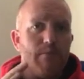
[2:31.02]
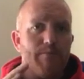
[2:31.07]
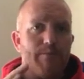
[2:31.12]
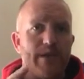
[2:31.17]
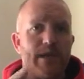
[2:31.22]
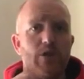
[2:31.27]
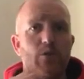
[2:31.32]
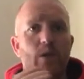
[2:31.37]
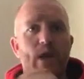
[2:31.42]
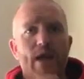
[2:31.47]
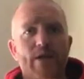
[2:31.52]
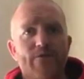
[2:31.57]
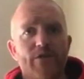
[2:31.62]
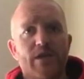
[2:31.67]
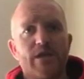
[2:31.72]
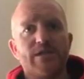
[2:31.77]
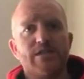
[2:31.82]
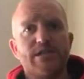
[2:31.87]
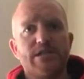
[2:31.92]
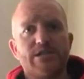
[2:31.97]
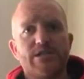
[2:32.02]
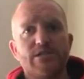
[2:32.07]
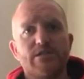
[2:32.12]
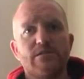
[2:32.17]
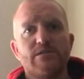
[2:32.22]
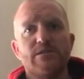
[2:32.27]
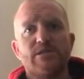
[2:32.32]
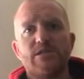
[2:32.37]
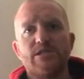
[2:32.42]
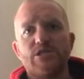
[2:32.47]
Be aware of the conditions
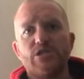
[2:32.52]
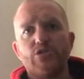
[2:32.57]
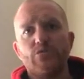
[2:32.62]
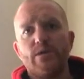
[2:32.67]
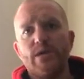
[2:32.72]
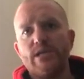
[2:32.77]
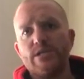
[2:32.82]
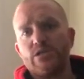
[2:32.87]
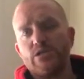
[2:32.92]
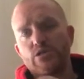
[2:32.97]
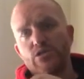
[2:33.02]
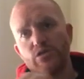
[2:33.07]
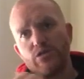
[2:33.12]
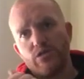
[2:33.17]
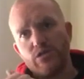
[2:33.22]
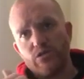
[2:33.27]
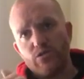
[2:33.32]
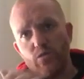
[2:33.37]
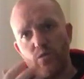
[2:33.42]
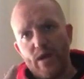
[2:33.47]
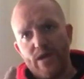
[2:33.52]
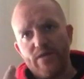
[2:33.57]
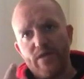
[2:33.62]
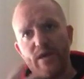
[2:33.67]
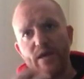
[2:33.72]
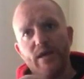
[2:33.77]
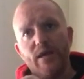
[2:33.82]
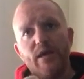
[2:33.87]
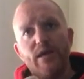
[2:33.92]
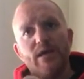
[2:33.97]
and the situation, such as the
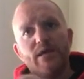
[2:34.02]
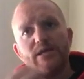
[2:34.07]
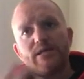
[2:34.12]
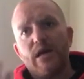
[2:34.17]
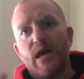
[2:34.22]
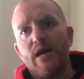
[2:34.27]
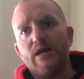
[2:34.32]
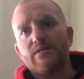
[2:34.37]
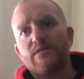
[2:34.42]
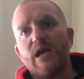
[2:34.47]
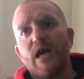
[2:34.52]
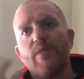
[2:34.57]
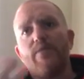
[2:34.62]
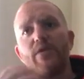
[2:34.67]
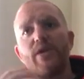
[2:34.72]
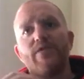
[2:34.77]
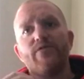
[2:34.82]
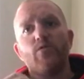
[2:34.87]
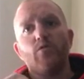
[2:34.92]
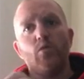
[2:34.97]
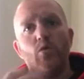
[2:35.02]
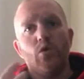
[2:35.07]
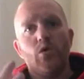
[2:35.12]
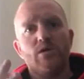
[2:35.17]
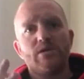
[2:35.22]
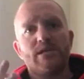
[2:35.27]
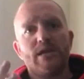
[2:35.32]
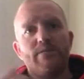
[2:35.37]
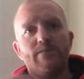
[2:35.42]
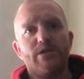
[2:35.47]
weather, tile type, or even
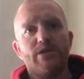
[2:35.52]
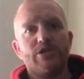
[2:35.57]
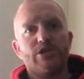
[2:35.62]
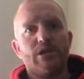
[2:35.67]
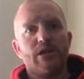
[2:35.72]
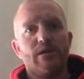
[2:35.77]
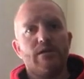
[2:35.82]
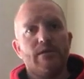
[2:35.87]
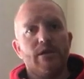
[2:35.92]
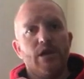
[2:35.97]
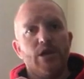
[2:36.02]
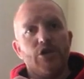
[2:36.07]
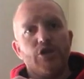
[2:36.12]
water temperature.